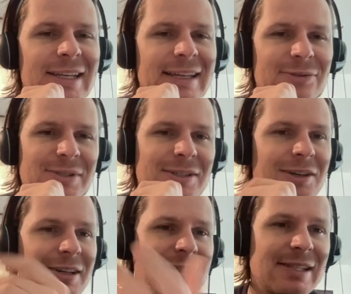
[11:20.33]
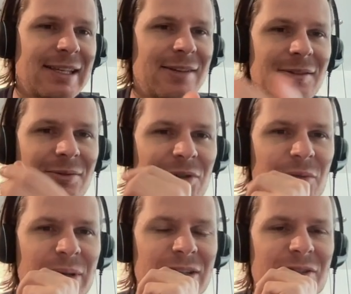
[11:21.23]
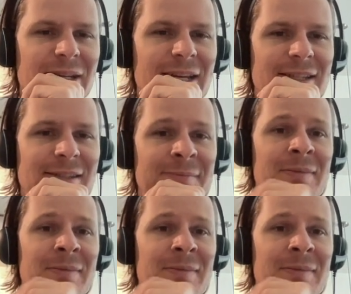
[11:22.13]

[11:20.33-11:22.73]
That was honestly one of the big trades.